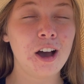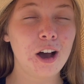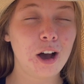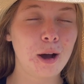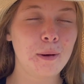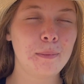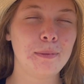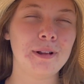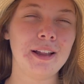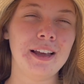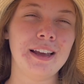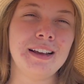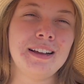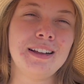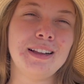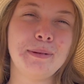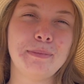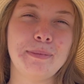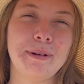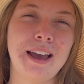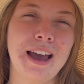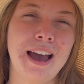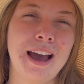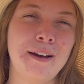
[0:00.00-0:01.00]
I'll play a
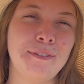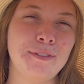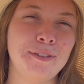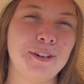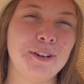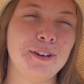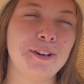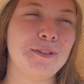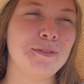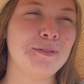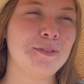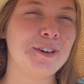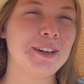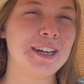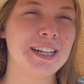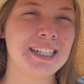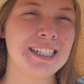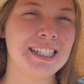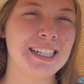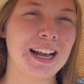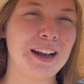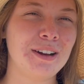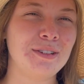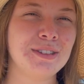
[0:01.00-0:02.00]
clip it after of what it
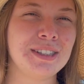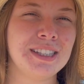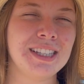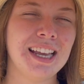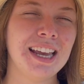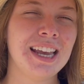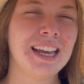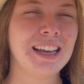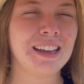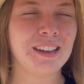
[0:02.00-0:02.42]
sounds like.